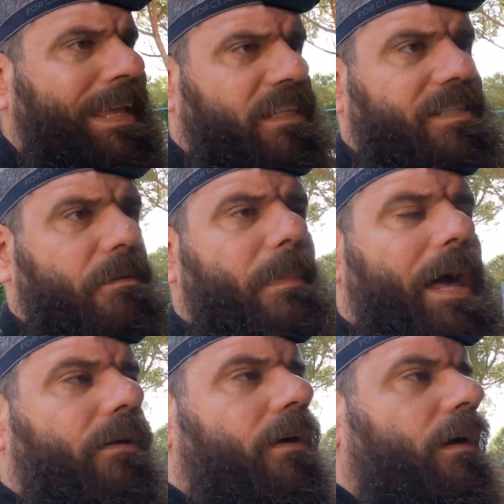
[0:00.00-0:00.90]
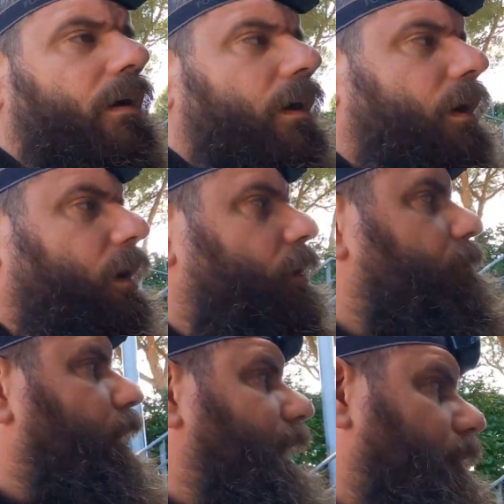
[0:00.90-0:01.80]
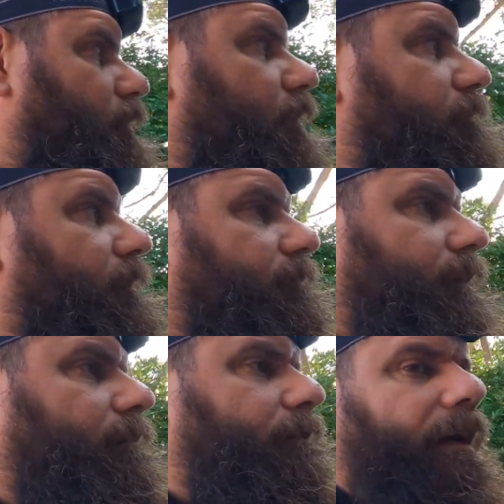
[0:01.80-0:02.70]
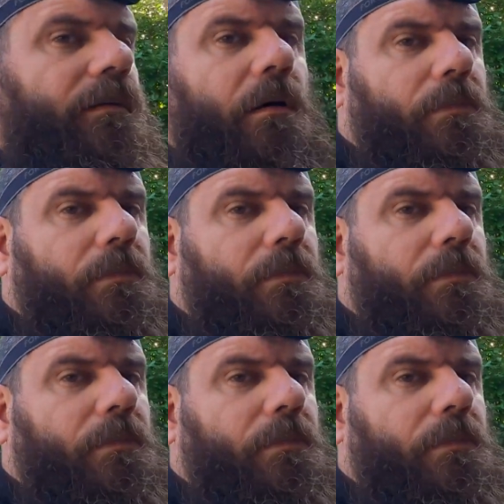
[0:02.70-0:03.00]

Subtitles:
It doesn't matter, but I don't know if the the